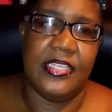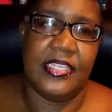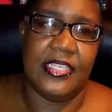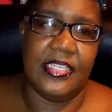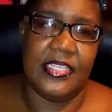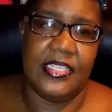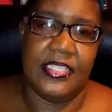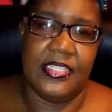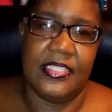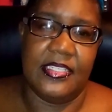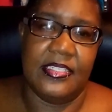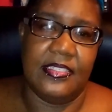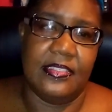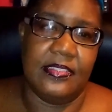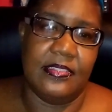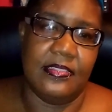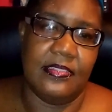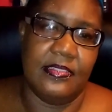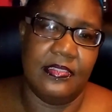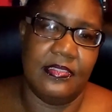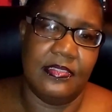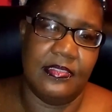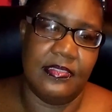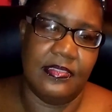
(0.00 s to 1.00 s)
And
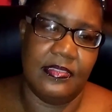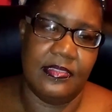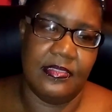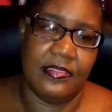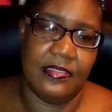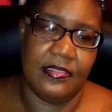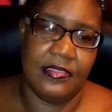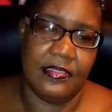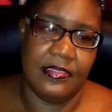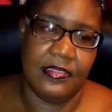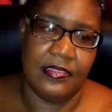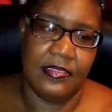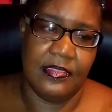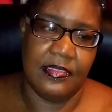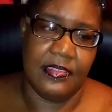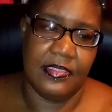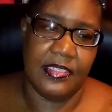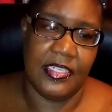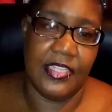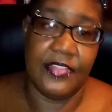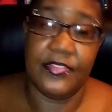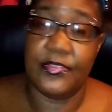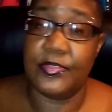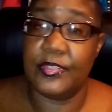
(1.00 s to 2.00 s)

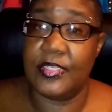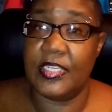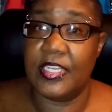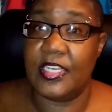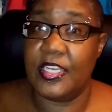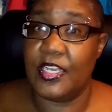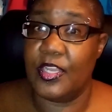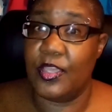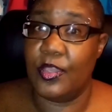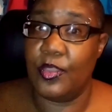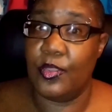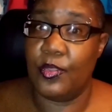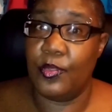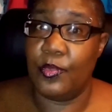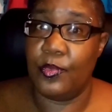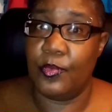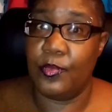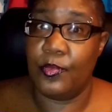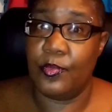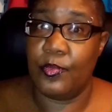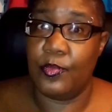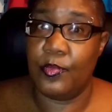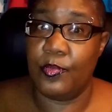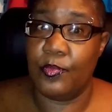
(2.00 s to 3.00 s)
if you didn't
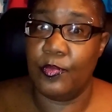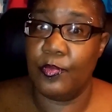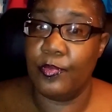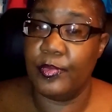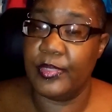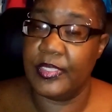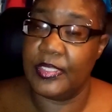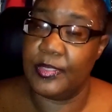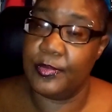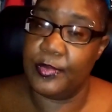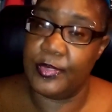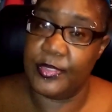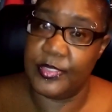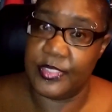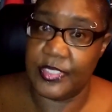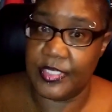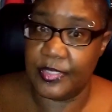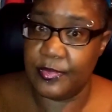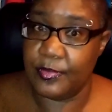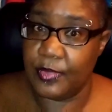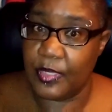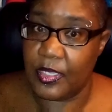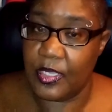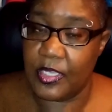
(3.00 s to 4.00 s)
know really what you
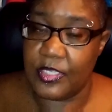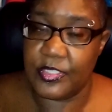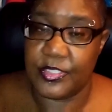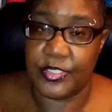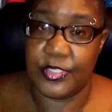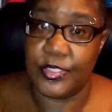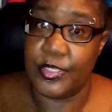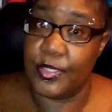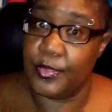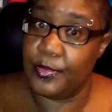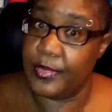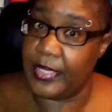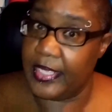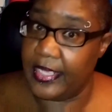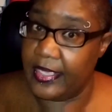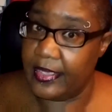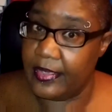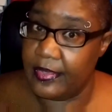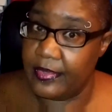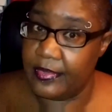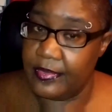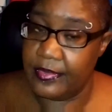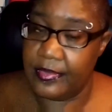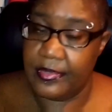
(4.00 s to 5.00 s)
did wrong, do you know
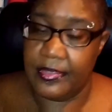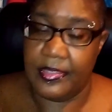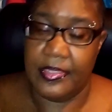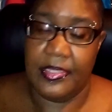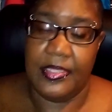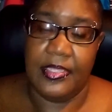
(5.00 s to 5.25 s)
now?